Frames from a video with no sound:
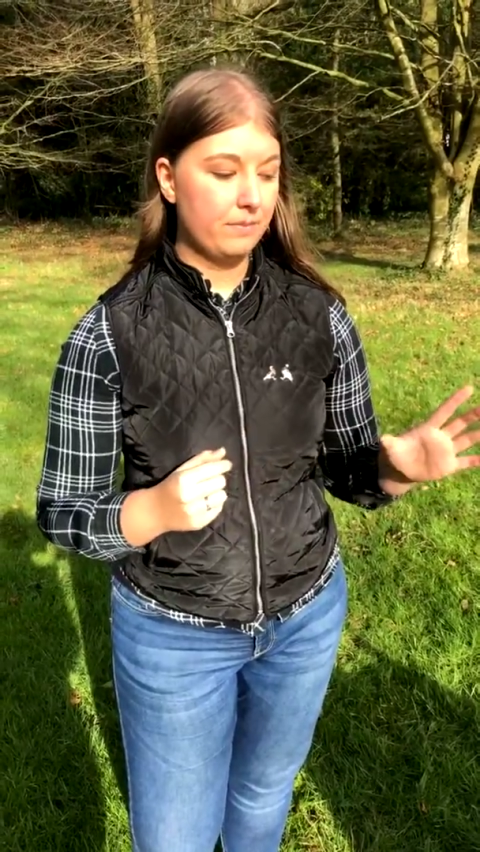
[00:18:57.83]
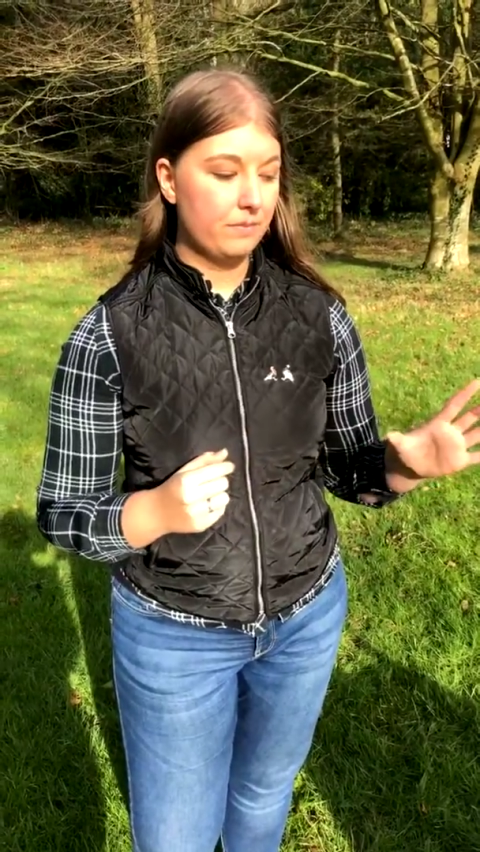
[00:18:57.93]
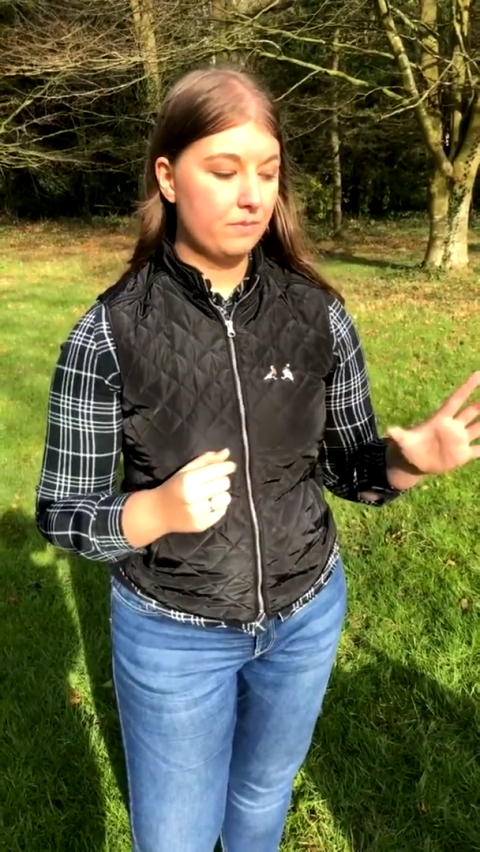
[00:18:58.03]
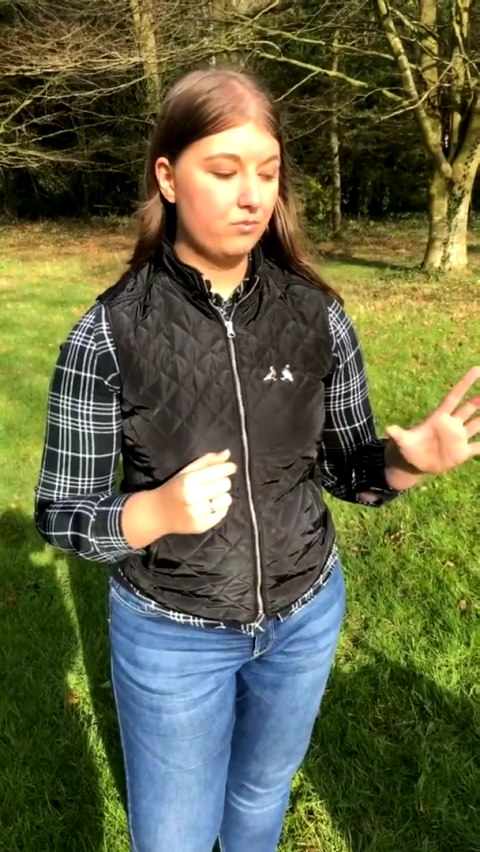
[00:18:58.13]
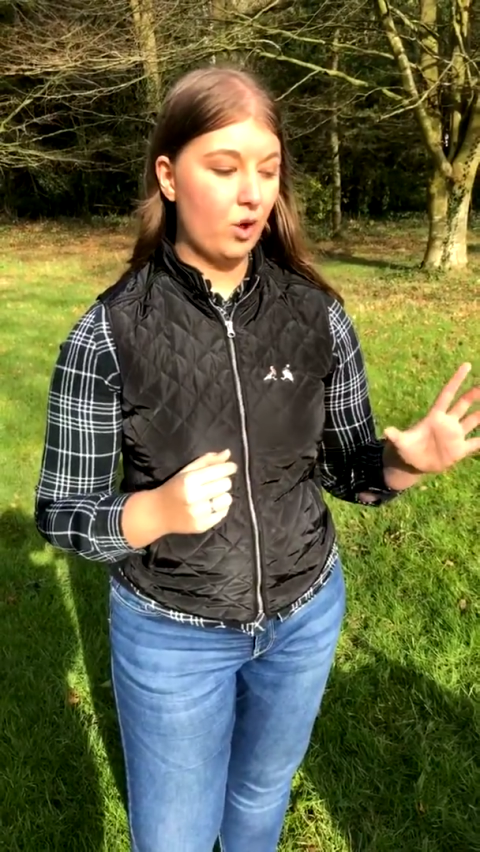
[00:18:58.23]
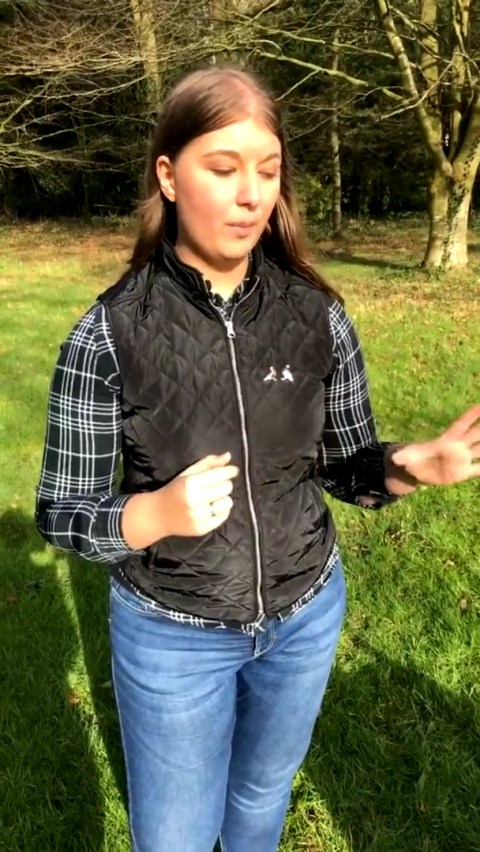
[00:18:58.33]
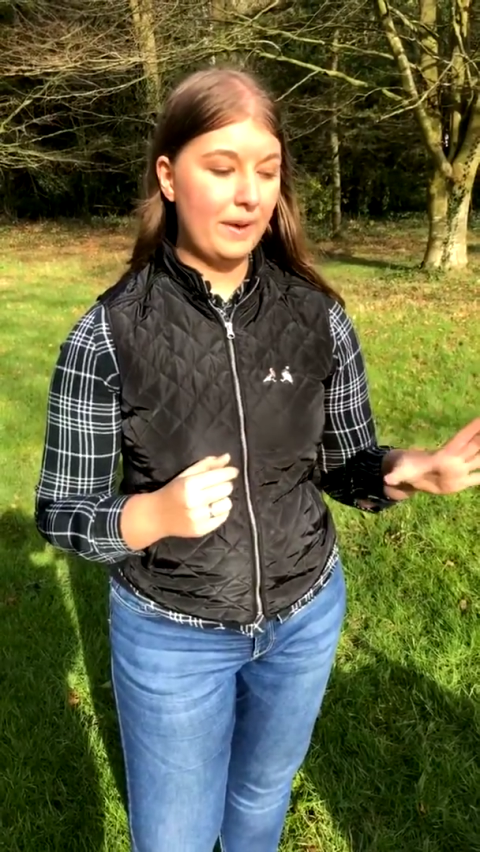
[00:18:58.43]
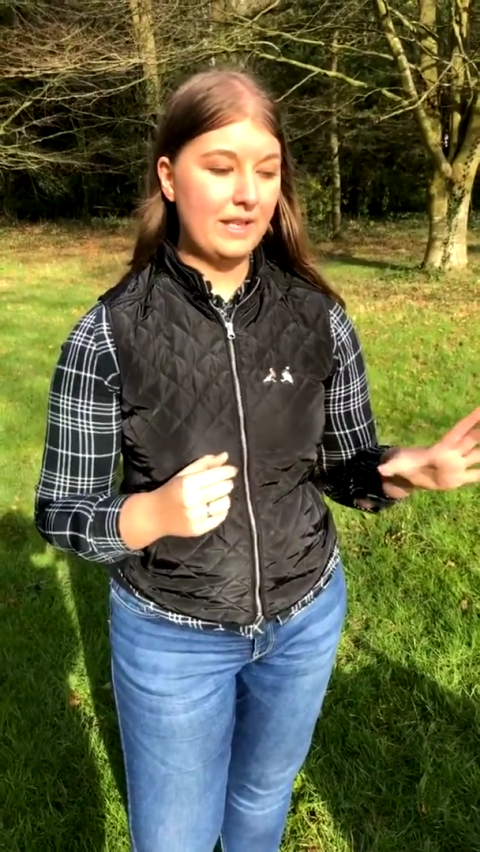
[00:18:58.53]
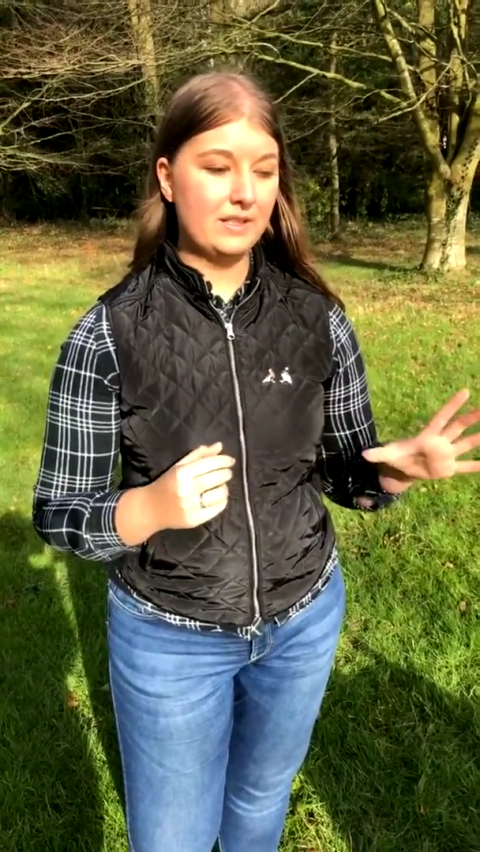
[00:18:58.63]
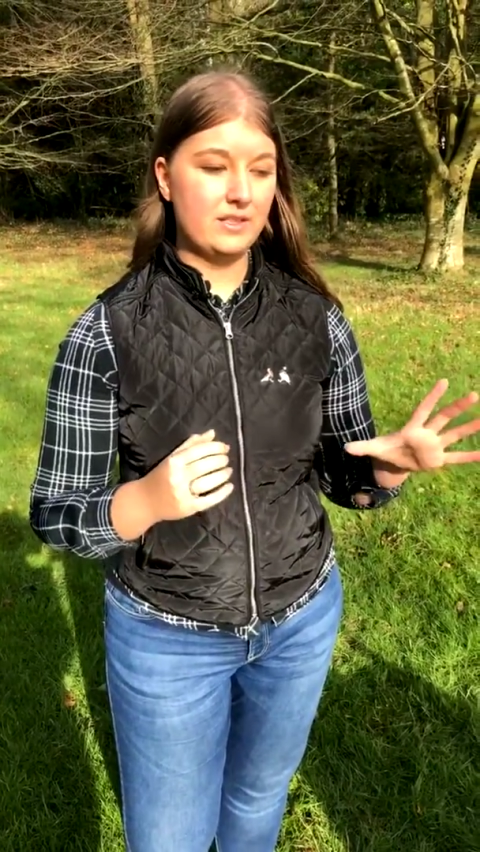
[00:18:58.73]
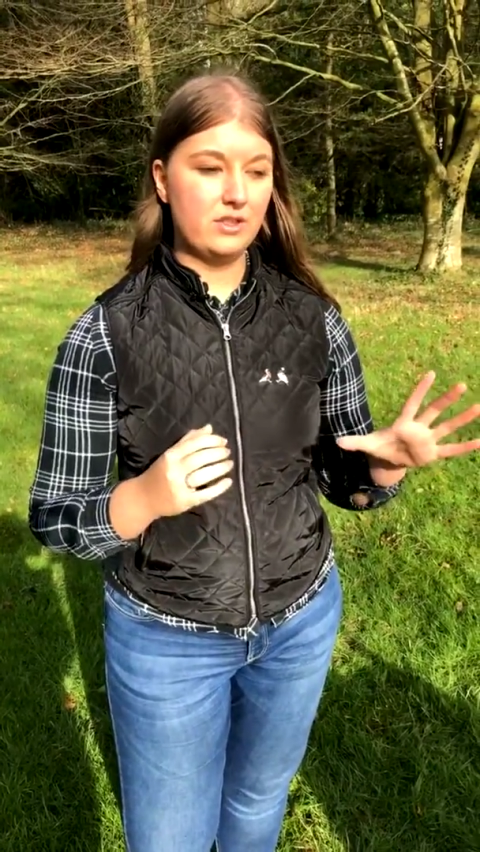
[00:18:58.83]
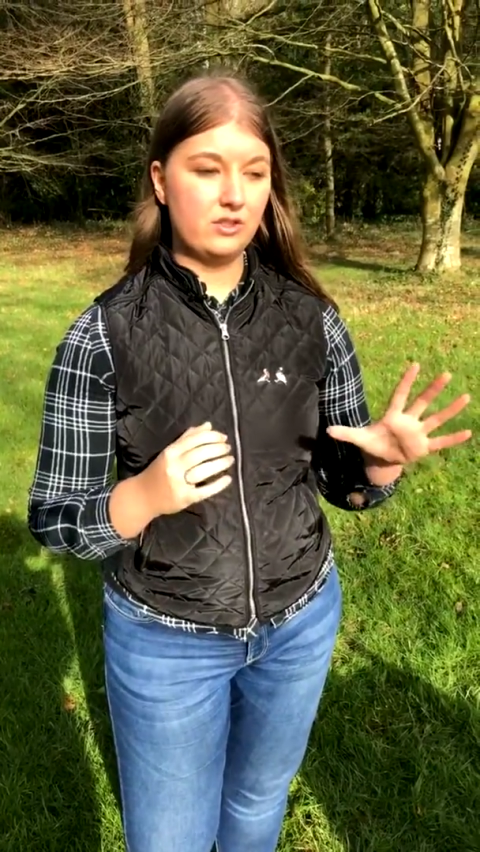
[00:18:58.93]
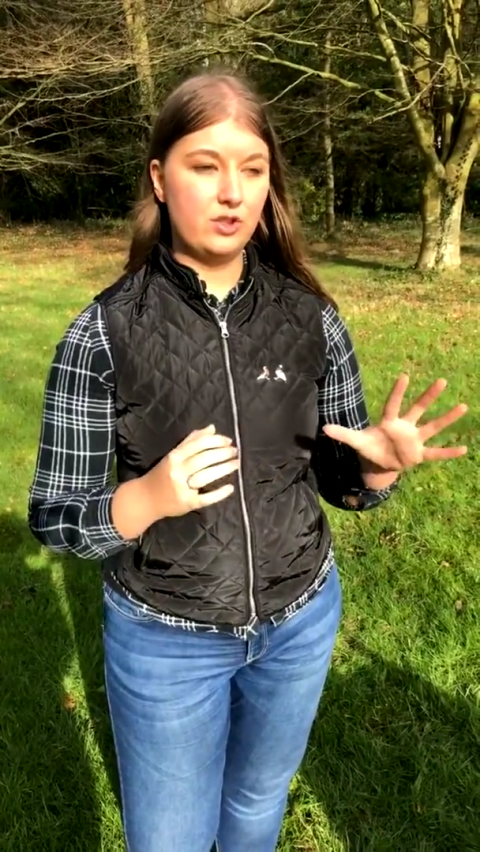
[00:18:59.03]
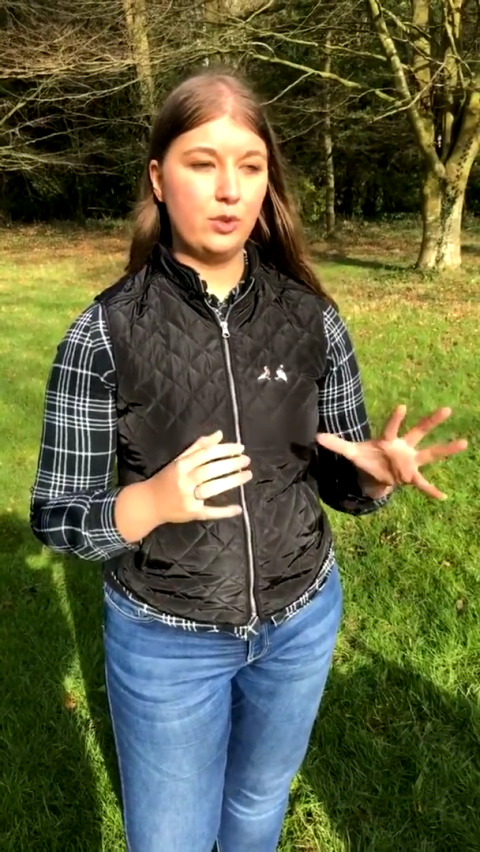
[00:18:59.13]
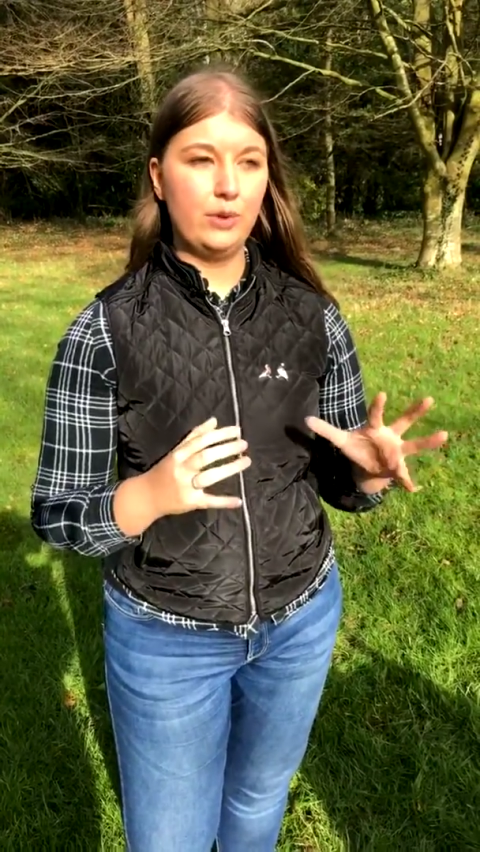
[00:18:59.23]
Robins
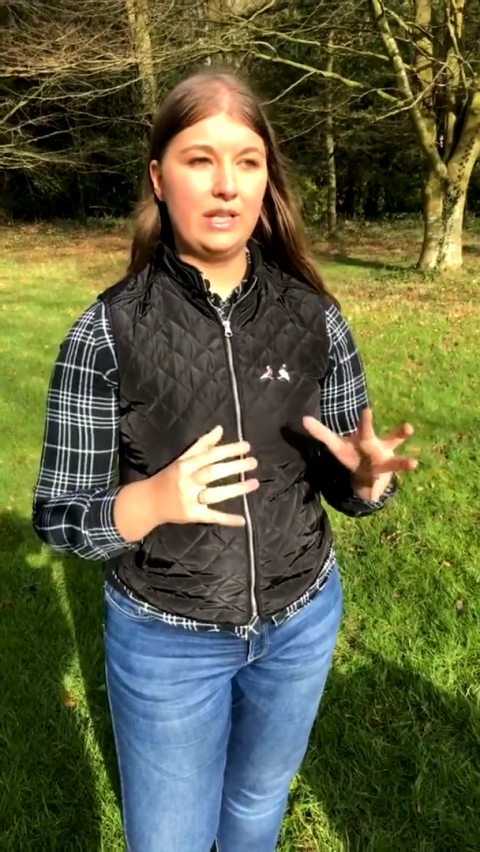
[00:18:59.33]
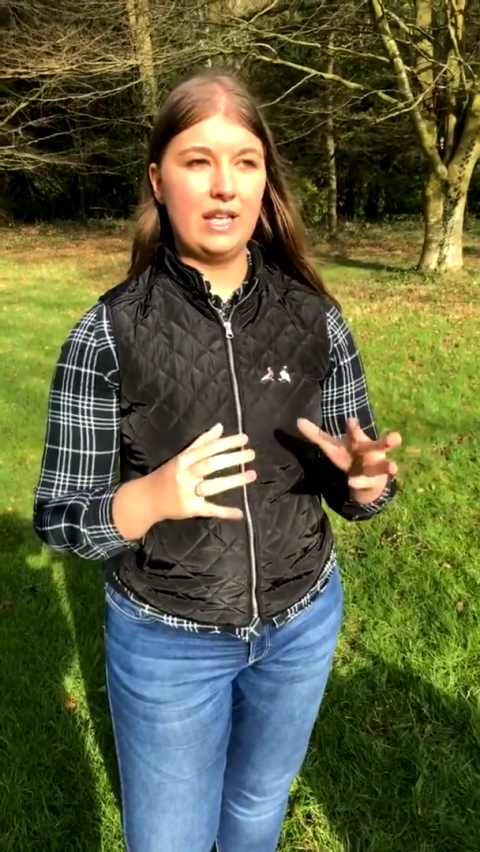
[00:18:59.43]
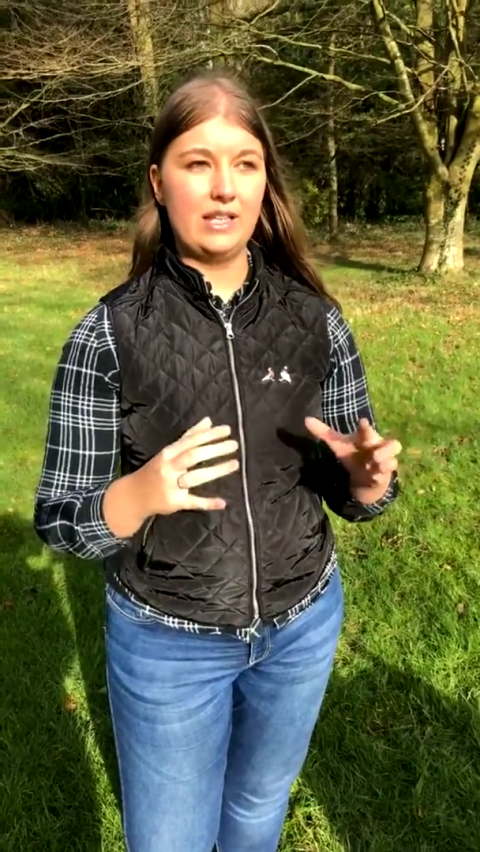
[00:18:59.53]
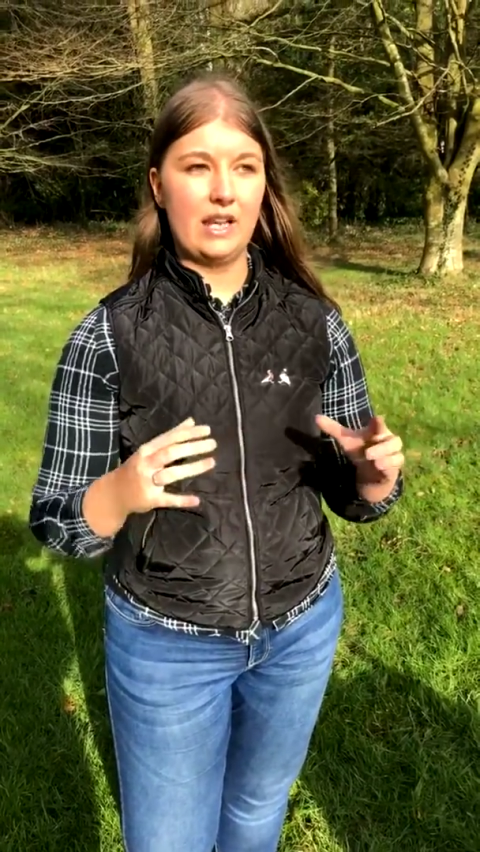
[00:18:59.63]
do need